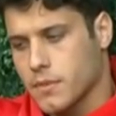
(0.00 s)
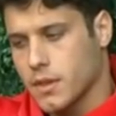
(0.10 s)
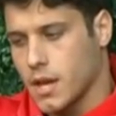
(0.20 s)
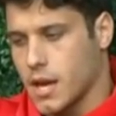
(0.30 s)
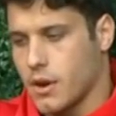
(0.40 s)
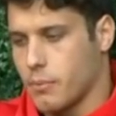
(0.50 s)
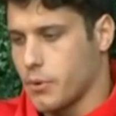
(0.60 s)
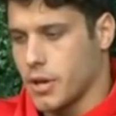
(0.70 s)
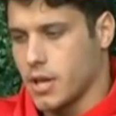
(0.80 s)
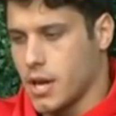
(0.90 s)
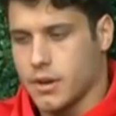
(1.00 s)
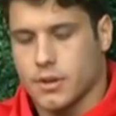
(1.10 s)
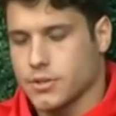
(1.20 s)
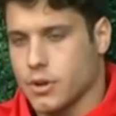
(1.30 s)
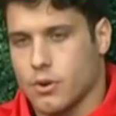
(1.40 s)
Like, I don't bring a lot of
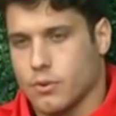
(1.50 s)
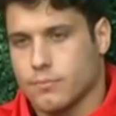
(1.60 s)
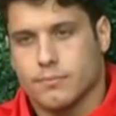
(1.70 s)
girls home.